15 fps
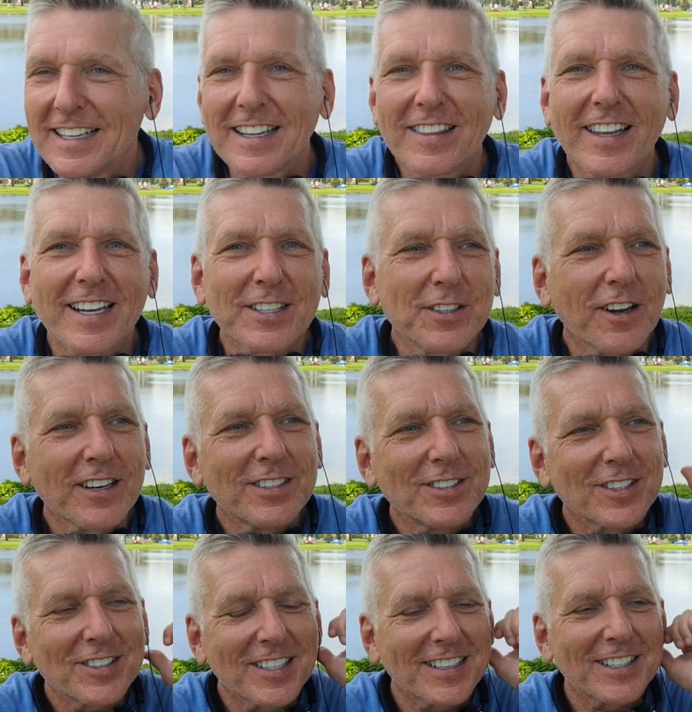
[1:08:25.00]
That duck
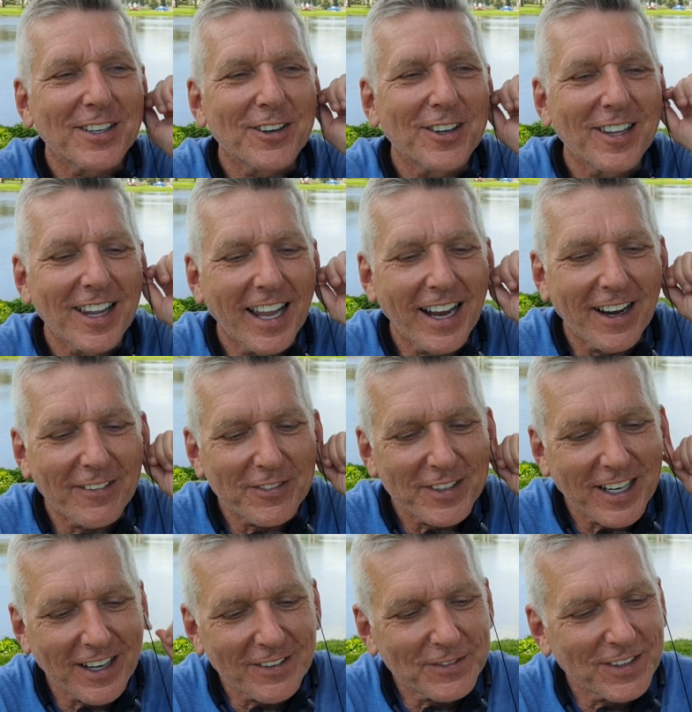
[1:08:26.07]
just sat there and laughed.
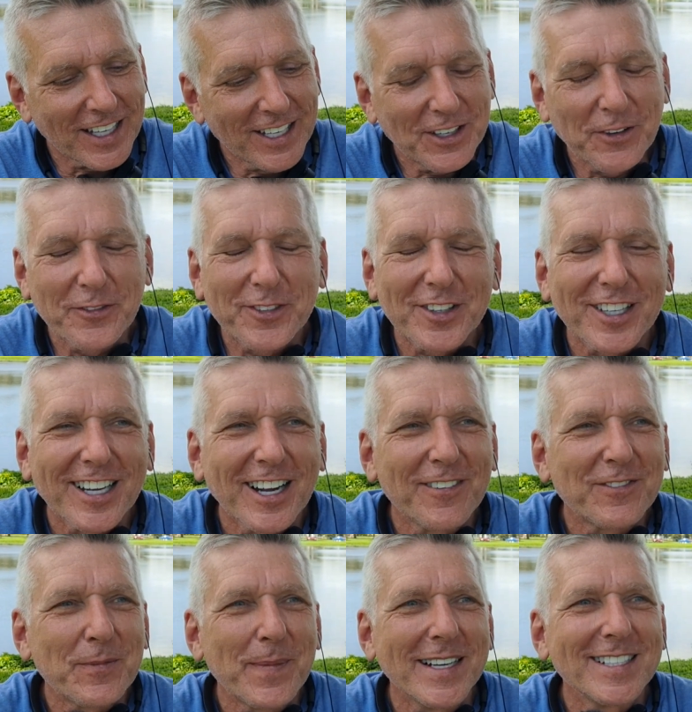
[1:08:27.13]
Thank you for the
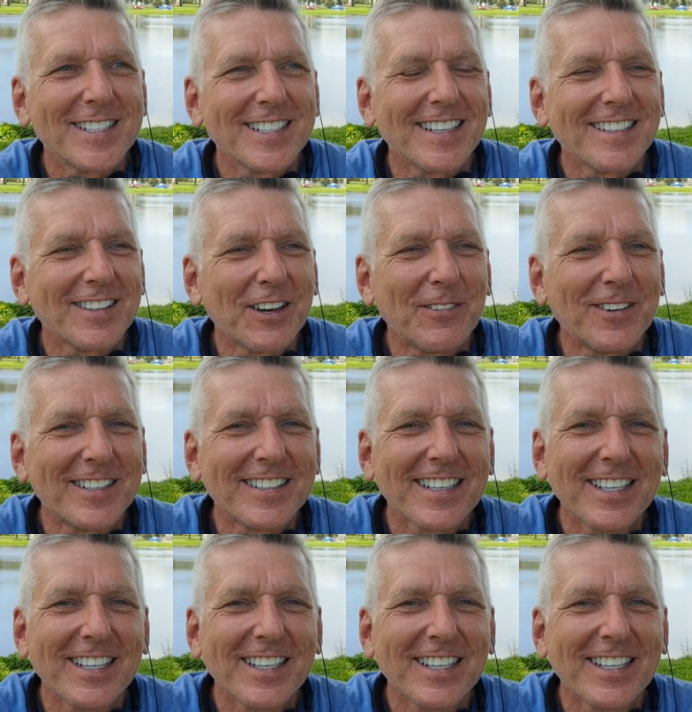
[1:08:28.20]
confirmation on that one.